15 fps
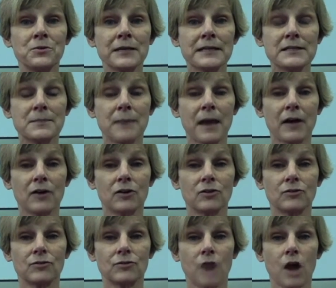green
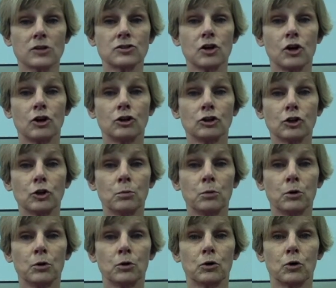speckled frogs. Glob,
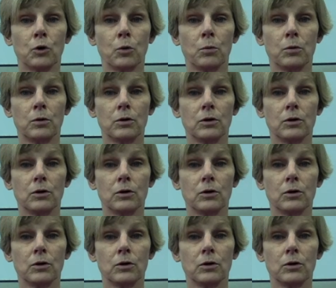glob.